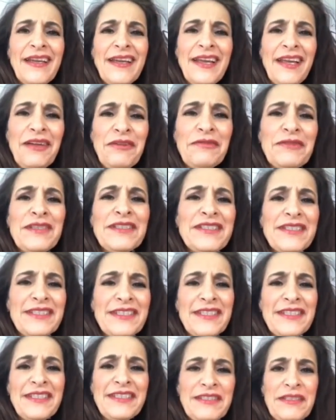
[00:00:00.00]
It was
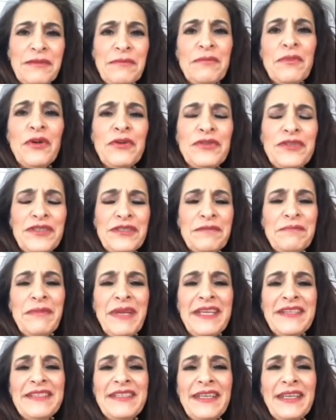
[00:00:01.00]
just the most
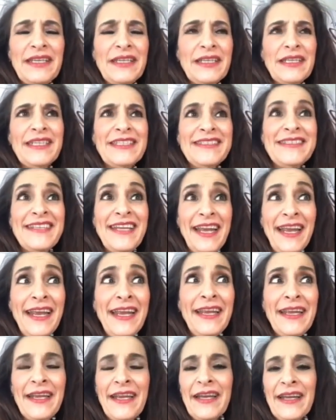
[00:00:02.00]
amazing
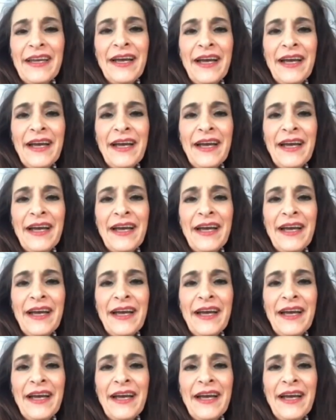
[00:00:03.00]
day,